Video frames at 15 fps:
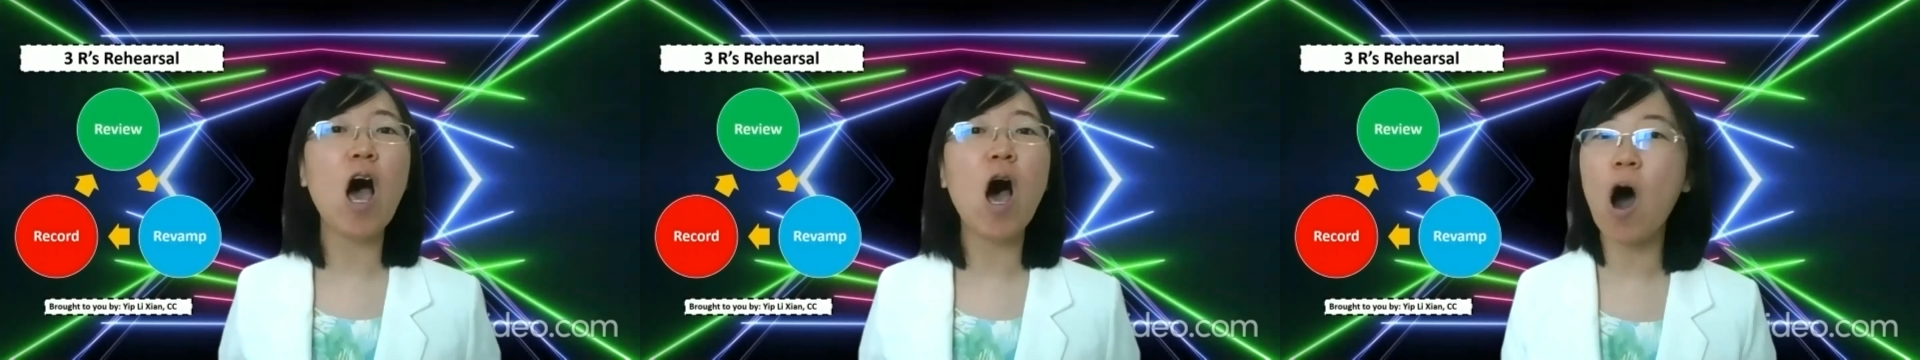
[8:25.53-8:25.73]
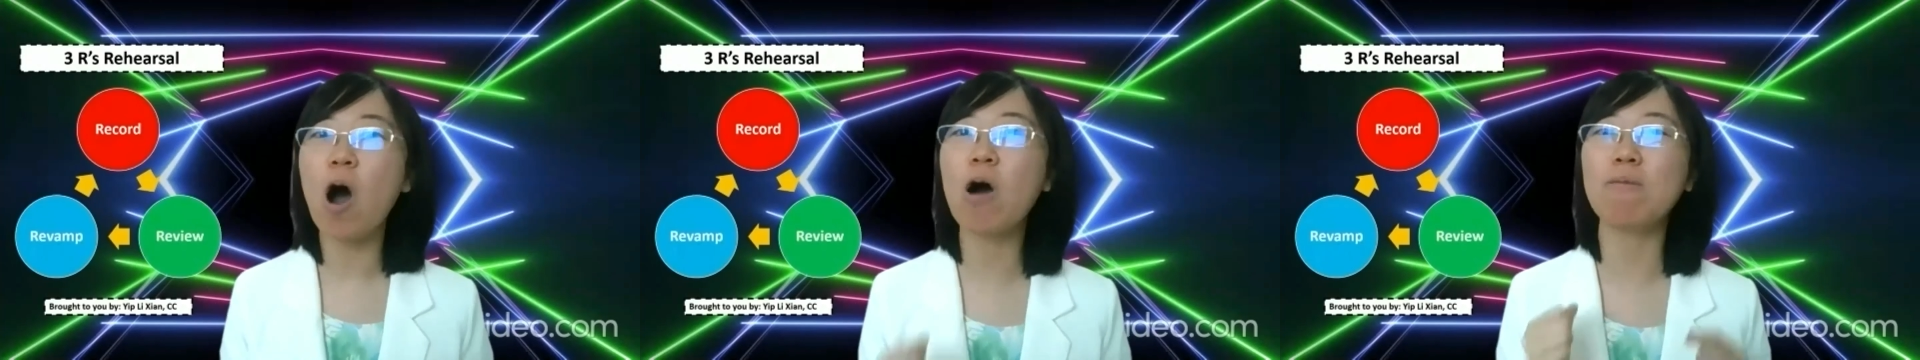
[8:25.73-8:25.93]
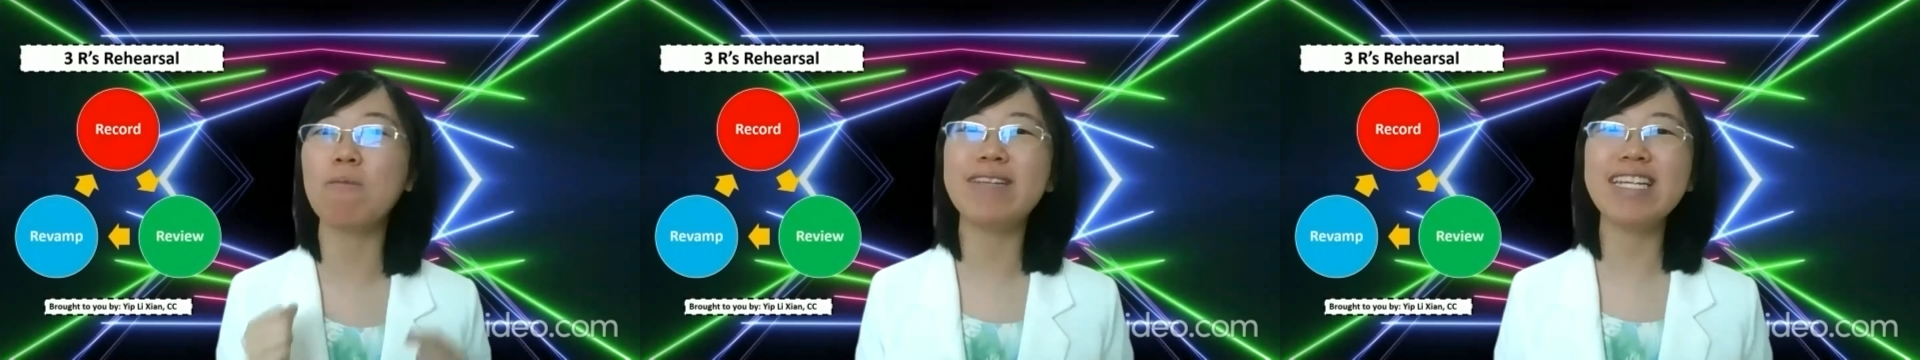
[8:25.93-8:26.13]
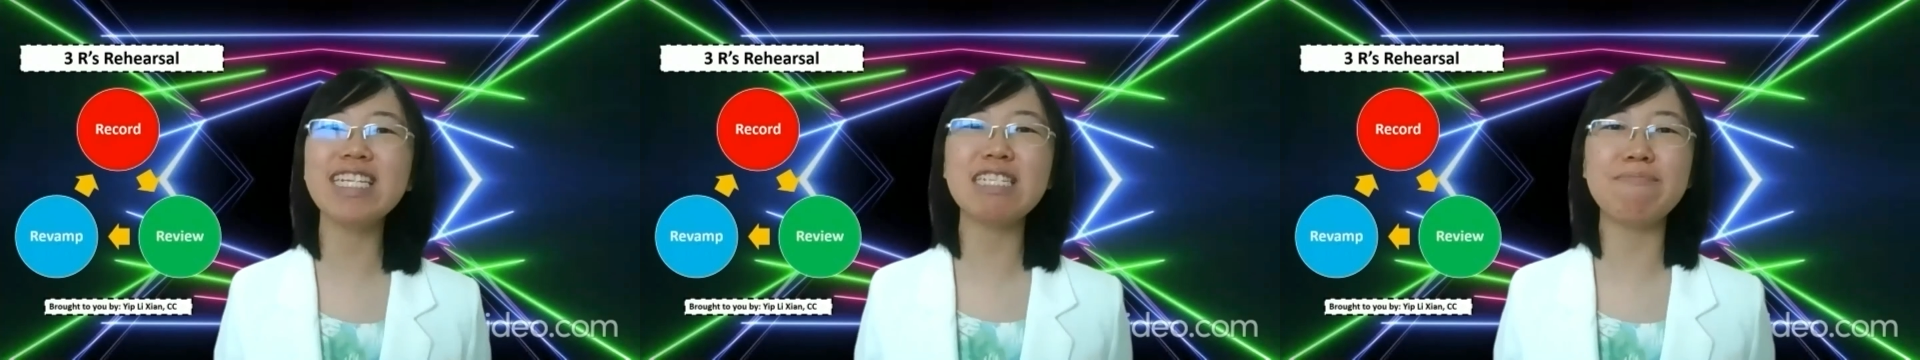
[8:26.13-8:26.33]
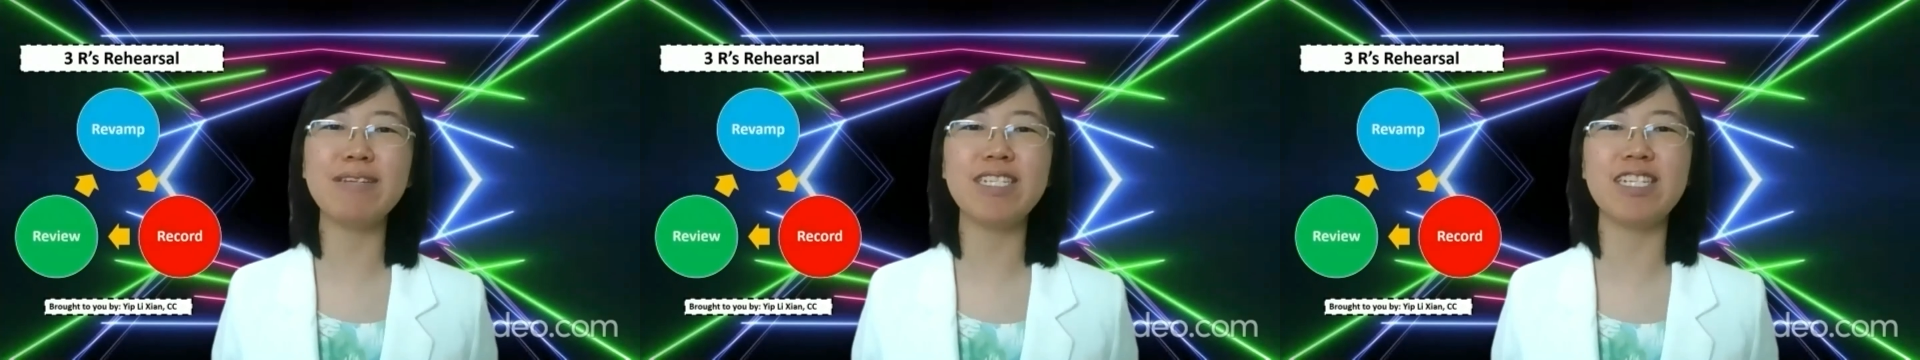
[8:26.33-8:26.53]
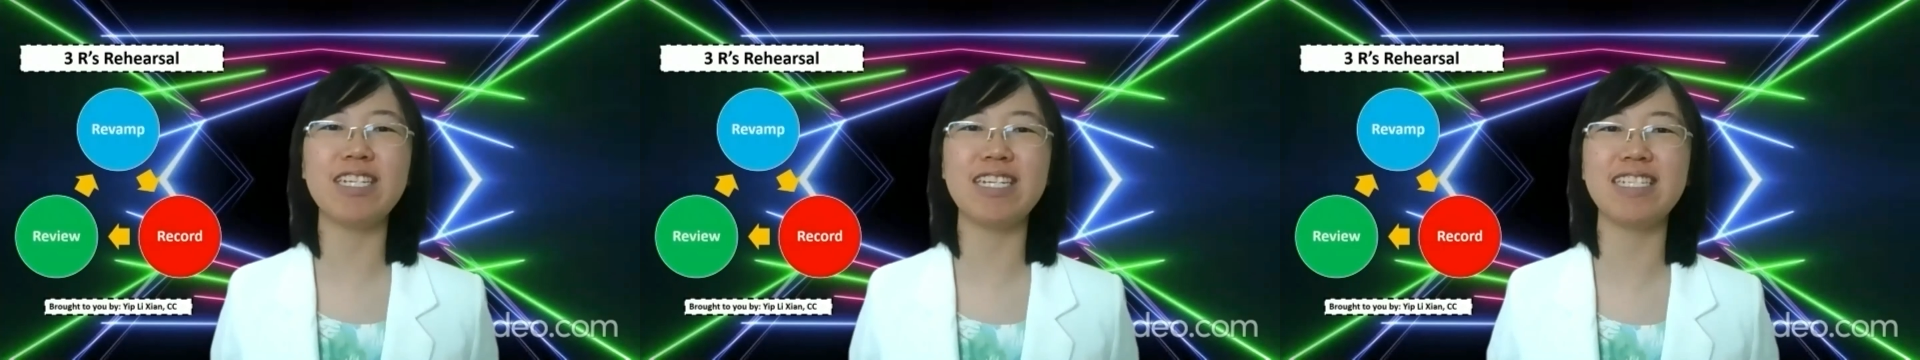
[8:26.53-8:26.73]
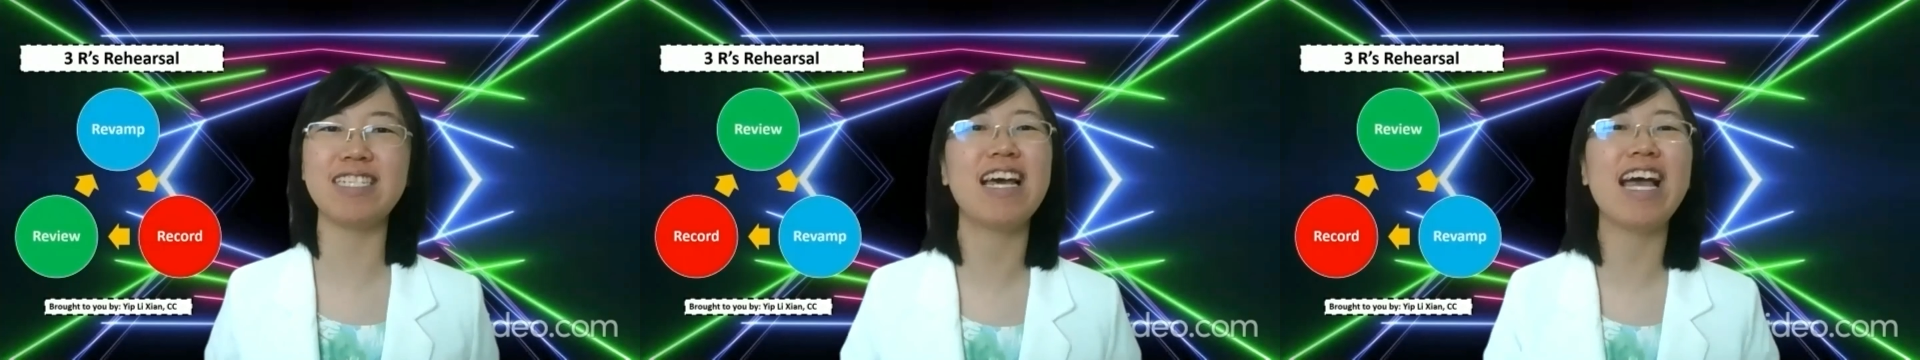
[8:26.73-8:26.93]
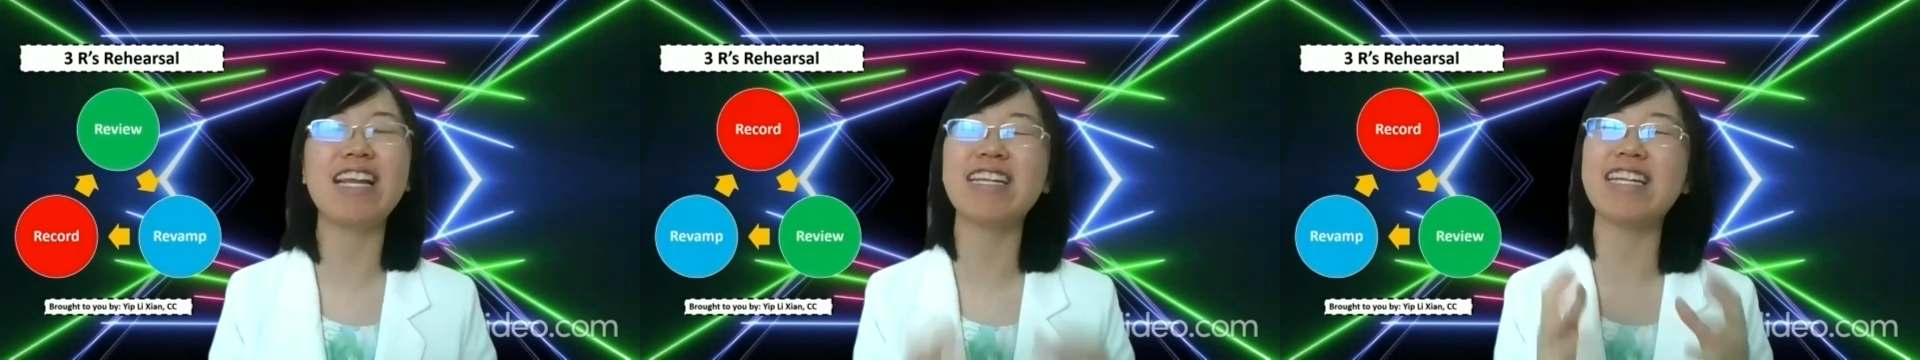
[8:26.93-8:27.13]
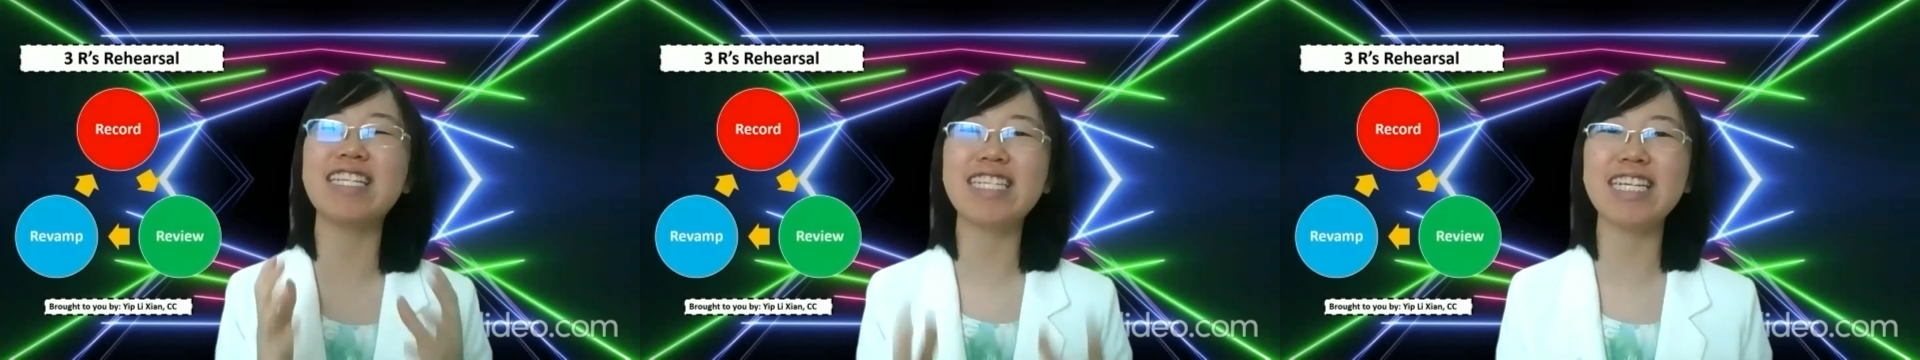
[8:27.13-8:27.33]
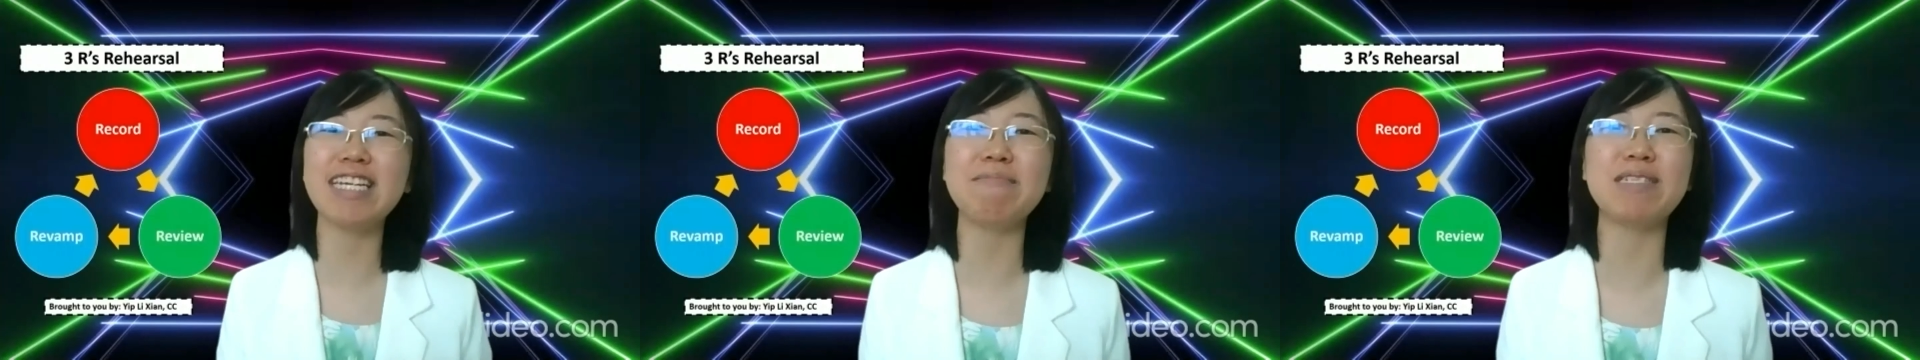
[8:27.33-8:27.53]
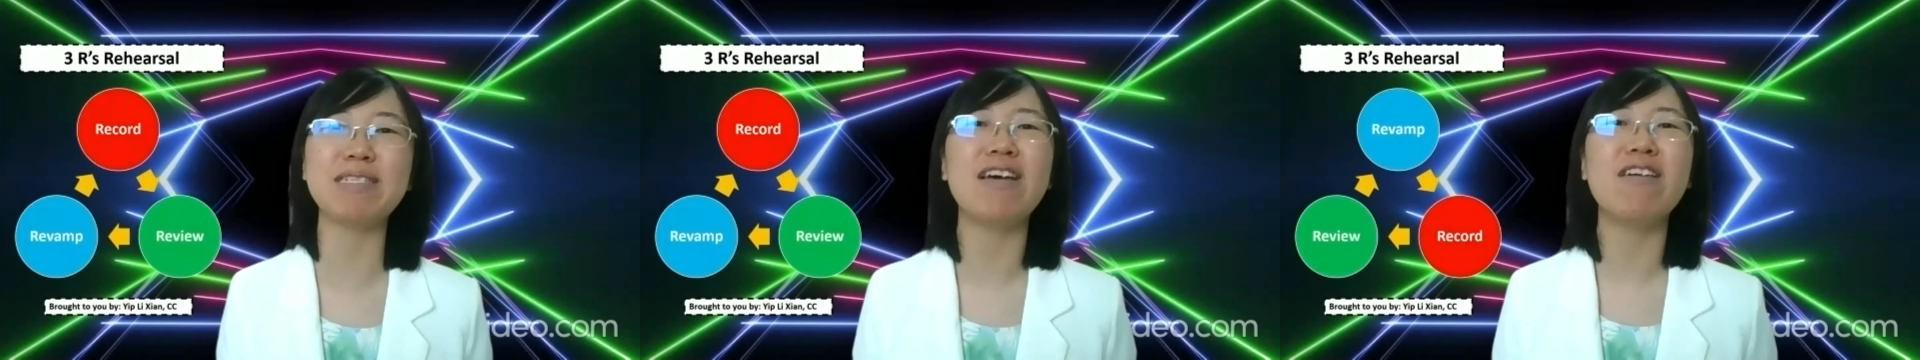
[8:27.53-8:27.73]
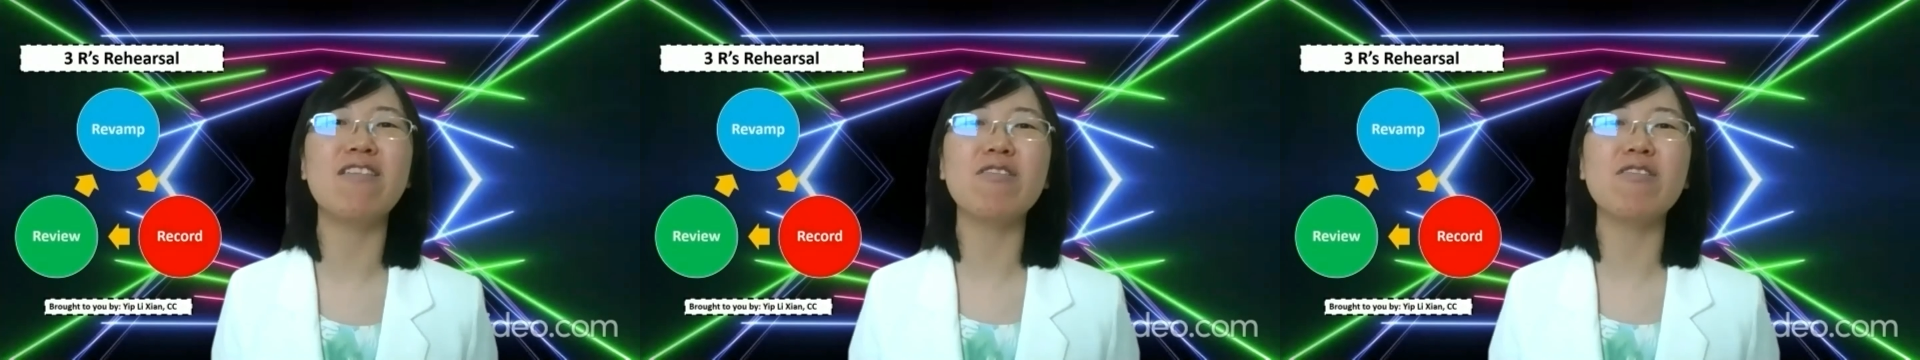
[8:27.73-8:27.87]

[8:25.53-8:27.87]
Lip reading: Hope these speeches and the tips